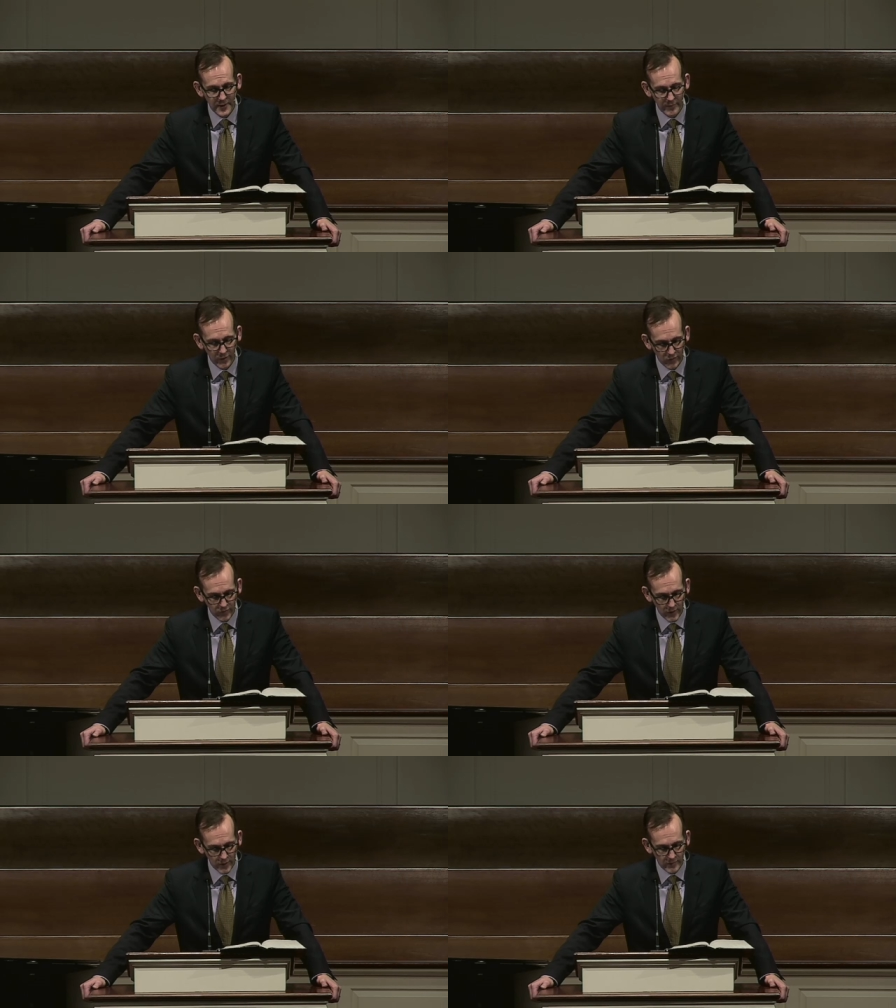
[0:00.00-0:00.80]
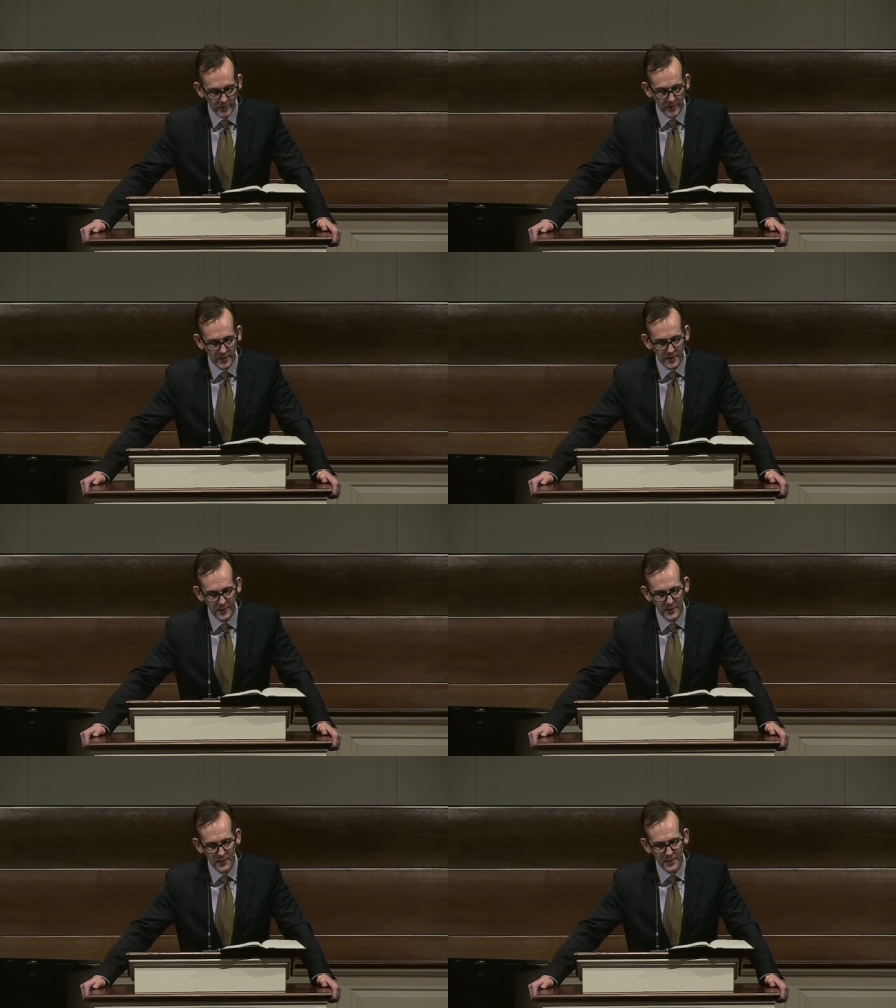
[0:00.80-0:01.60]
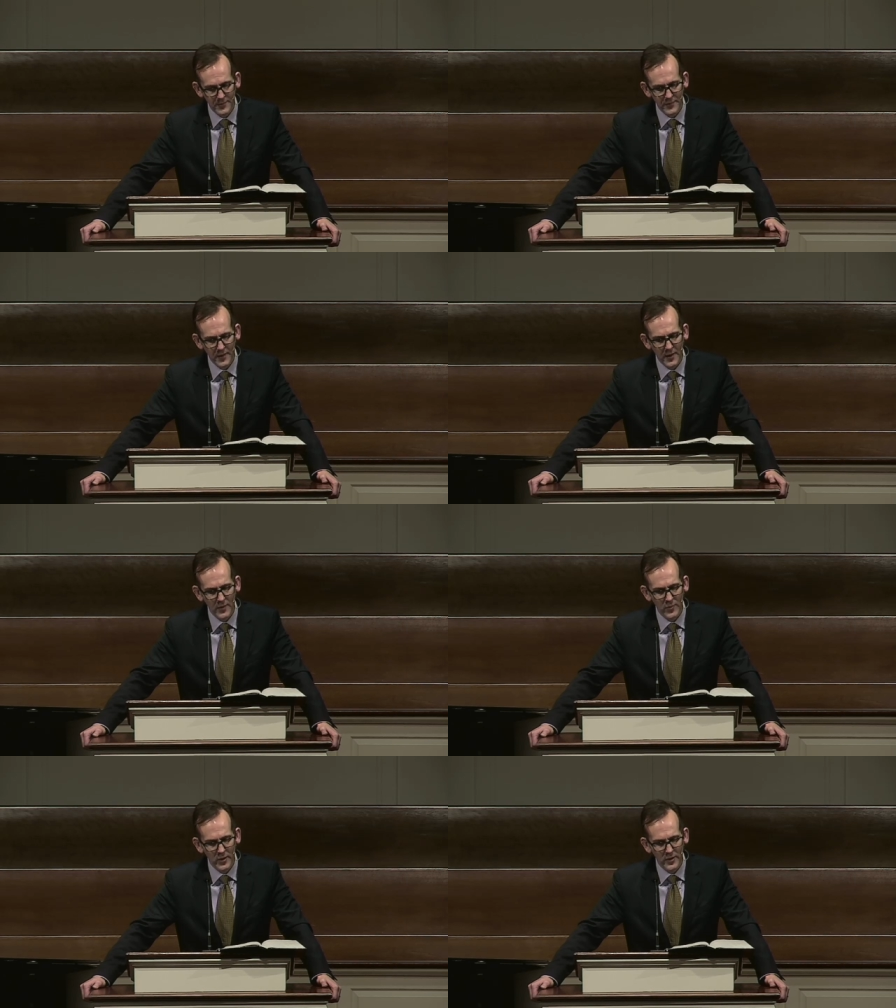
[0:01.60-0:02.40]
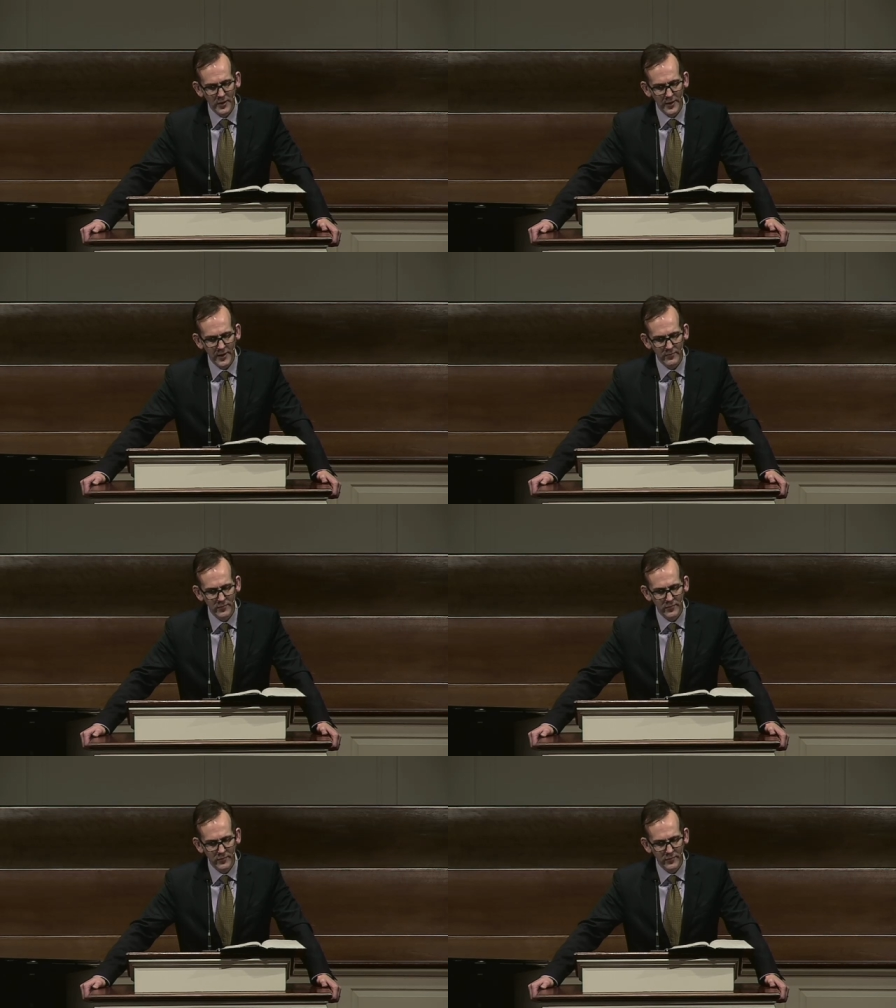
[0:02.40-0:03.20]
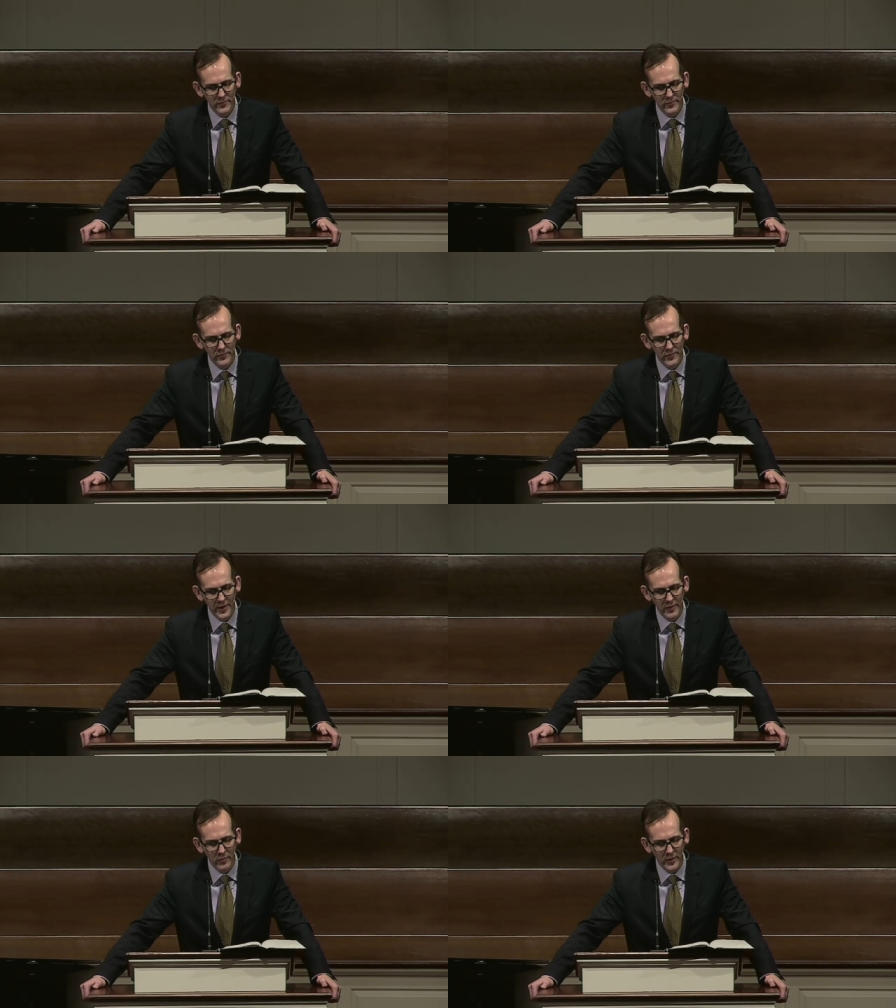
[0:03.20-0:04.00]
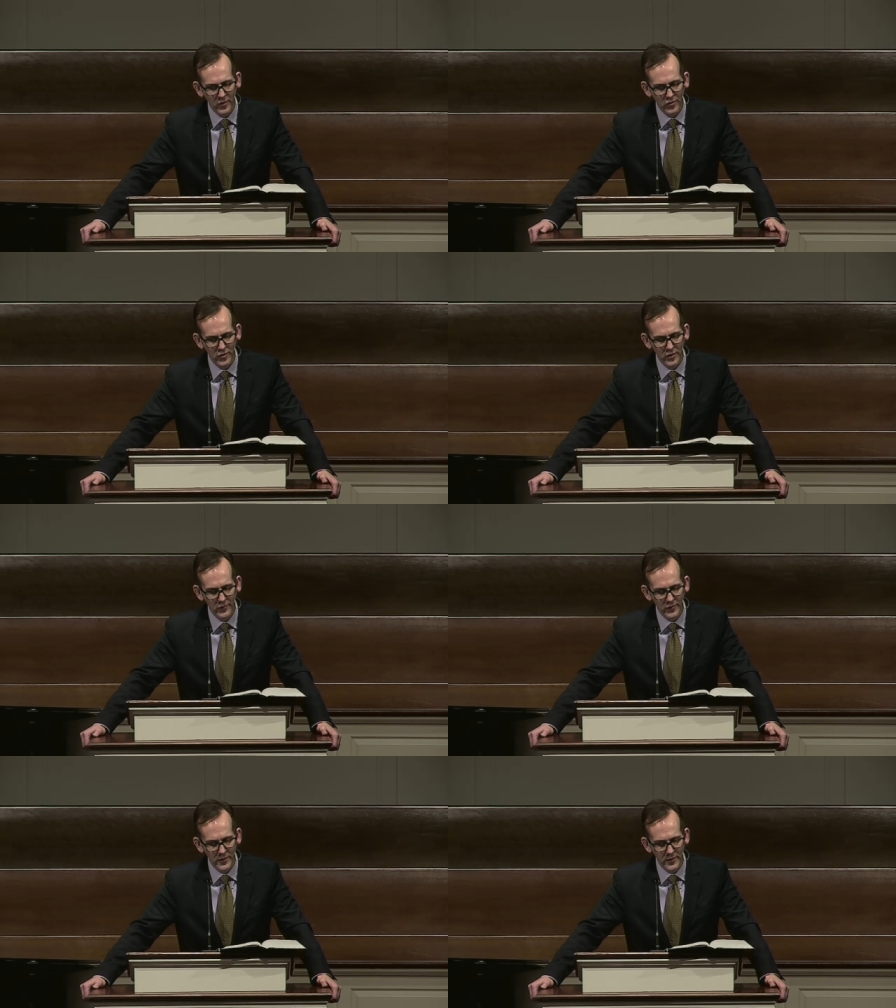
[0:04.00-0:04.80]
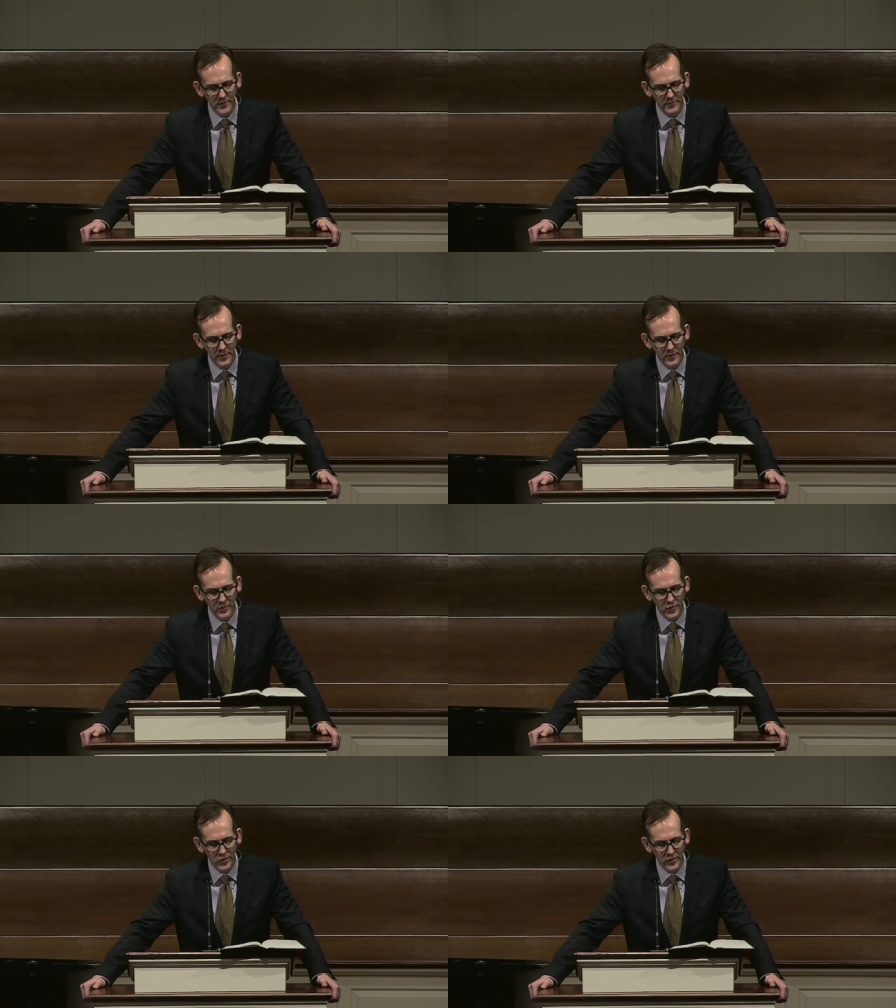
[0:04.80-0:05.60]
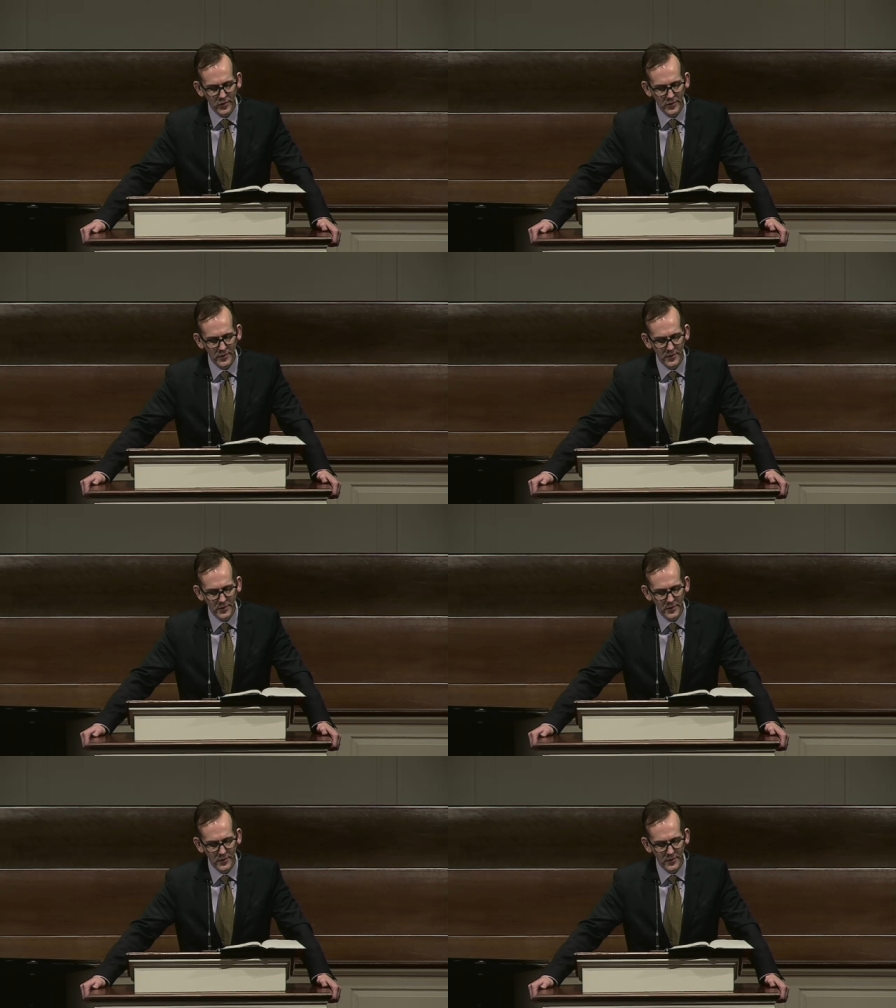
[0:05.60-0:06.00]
he must follow me. And where I am, there will my servant be also.